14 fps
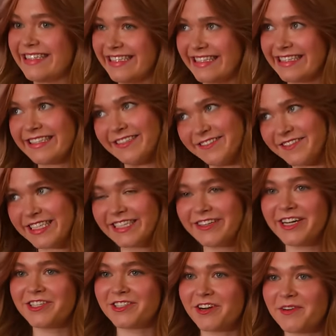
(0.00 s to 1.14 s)
it's a really
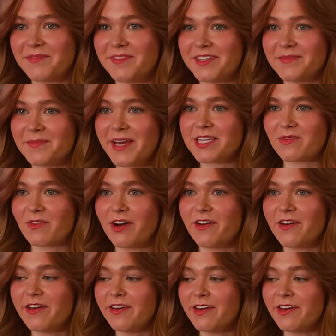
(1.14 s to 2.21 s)
great job and pays well.